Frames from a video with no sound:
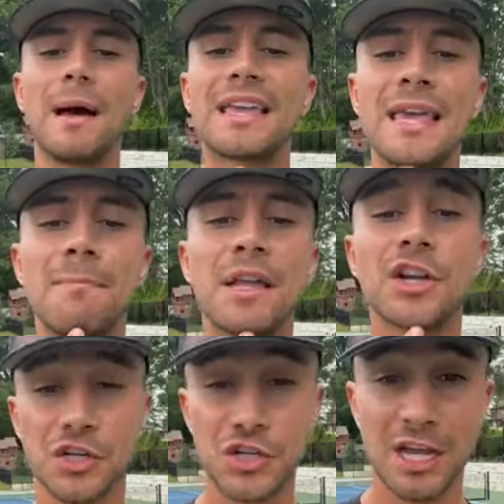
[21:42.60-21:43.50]
up. By
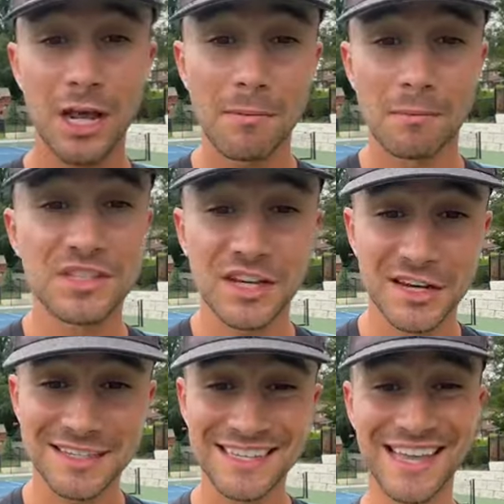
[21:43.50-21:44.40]
keeping your chin up, I'm
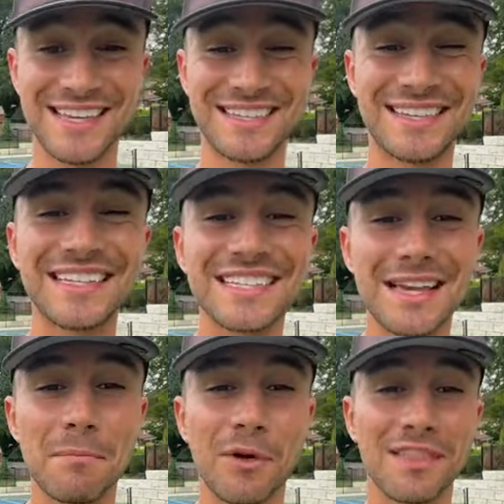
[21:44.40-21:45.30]
serious, it is this
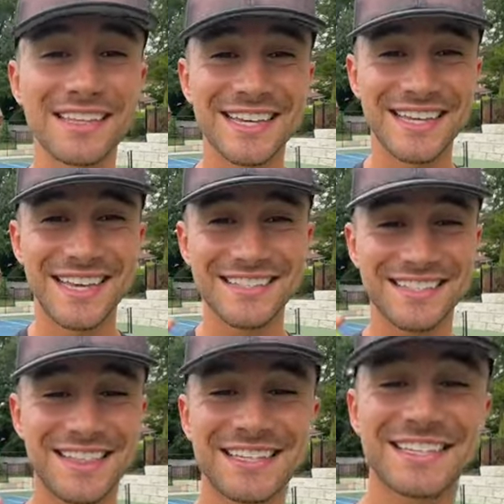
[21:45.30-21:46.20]
simple. This
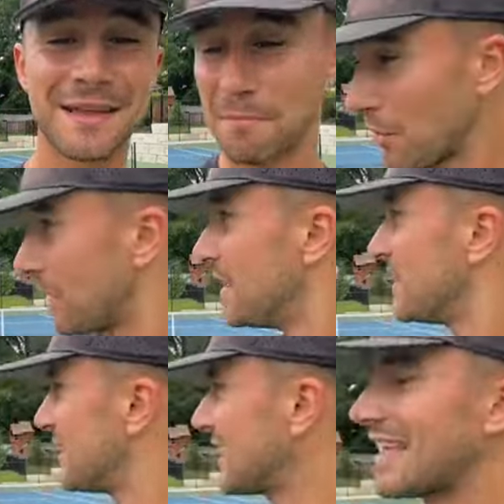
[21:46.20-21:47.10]
is this simple
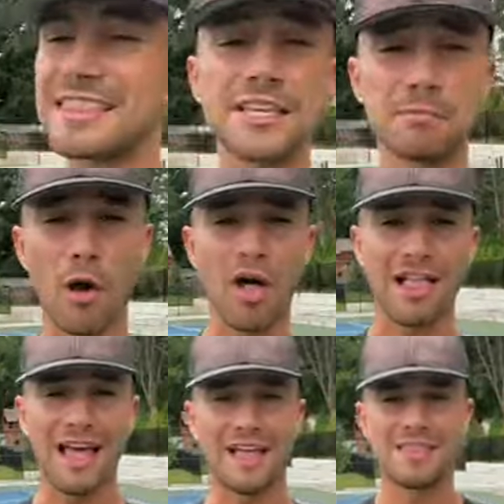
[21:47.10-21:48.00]
to get this ball